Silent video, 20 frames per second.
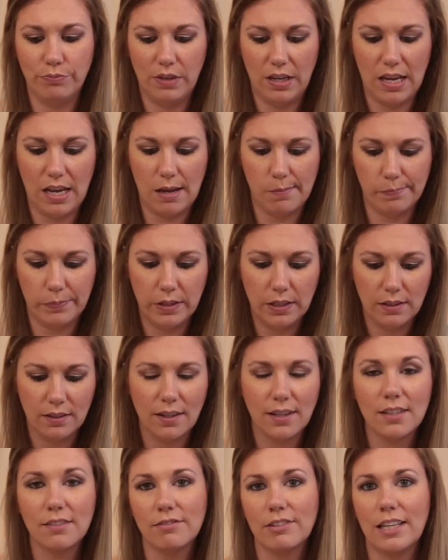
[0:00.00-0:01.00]
name,
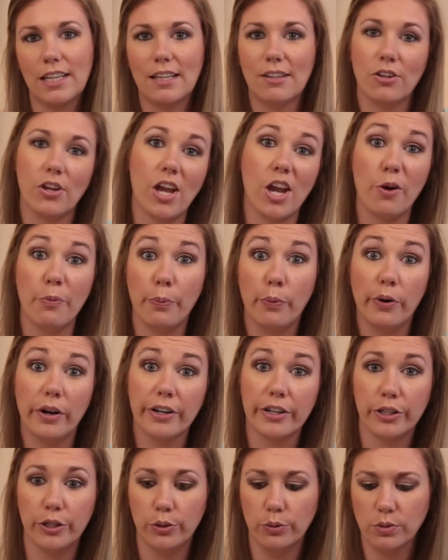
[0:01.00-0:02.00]
kind of like
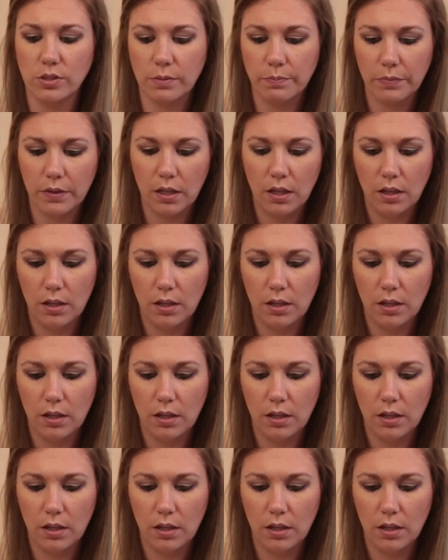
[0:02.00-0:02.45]
airport codes.